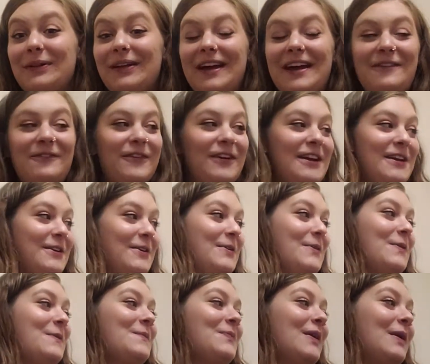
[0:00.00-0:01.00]
play for you
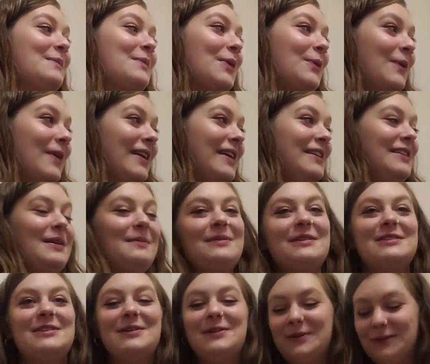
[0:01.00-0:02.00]
number 1 and number
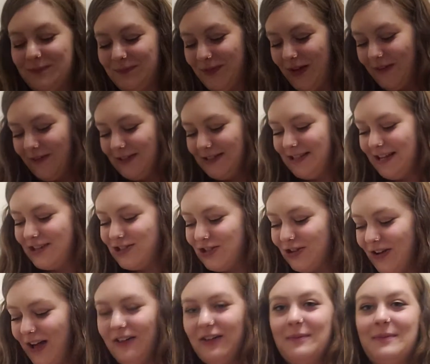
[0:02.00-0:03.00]
2 of essential
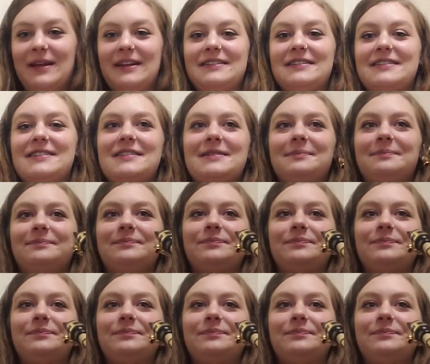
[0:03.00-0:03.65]
elements.